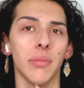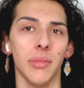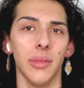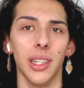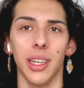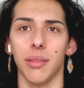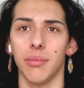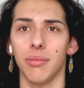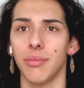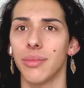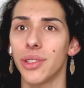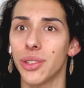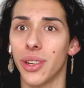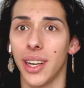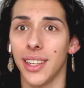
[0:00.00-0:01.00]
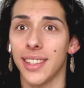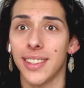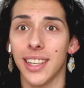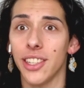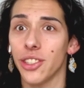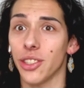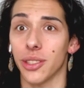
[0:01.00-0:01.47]
Yeah, to hide the
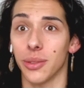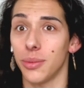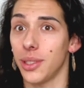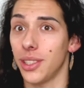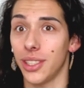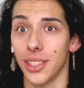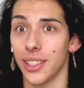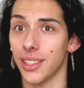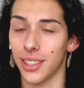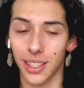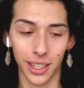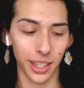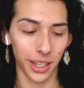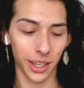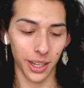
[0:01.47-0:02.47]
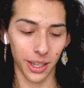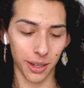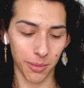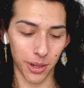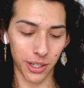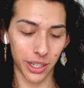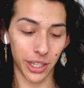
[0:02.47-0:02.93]
texture, which is
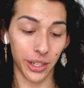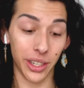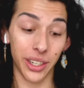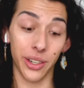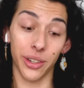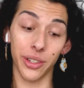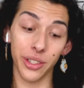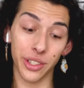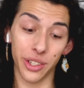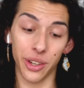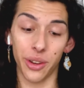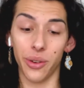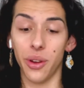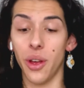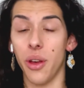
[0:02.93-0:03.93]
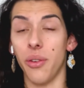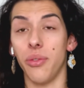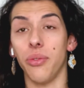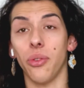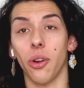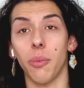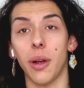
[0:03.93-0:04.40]
once I do it. And also
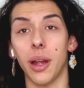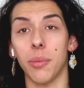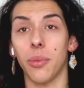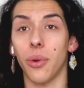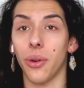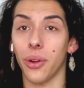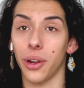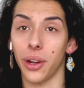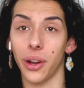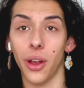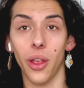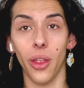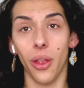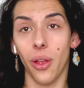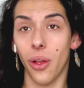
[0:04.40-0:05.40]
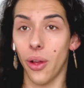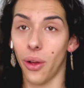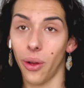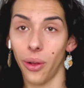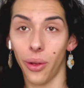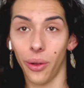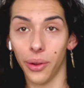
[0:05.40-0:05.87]
for my more
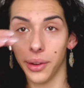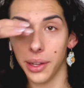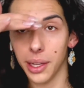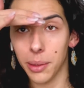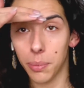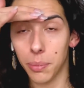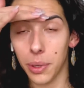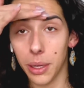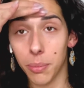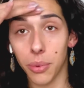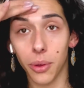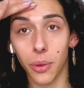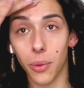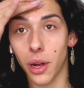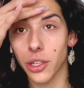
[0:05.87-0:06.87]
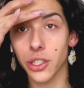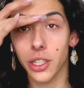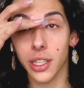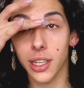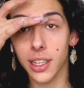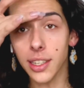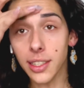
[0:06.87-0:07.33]
oily people watching
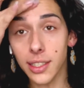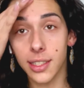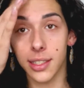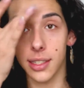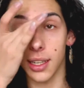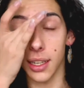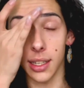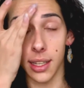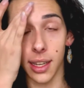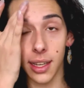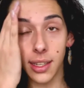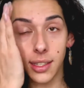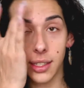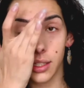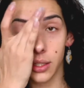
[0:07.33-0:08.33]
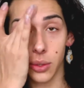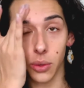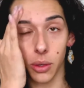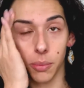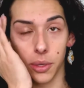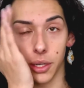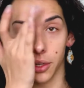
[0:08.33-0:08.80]
this, this
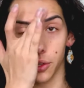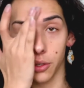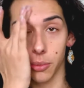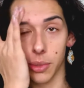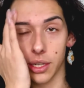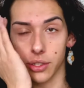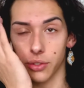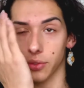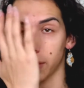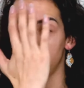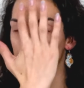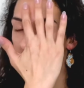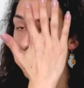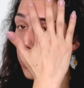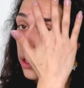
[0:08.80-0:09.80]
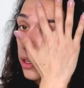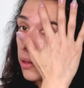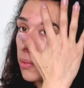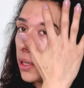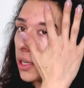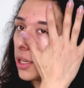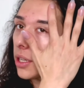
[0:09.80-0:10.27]
will be your new best friend,
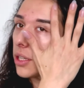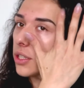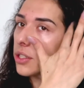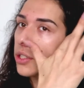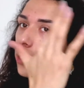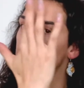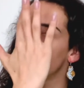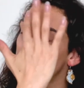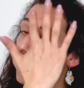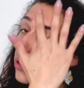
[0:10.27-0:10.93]
because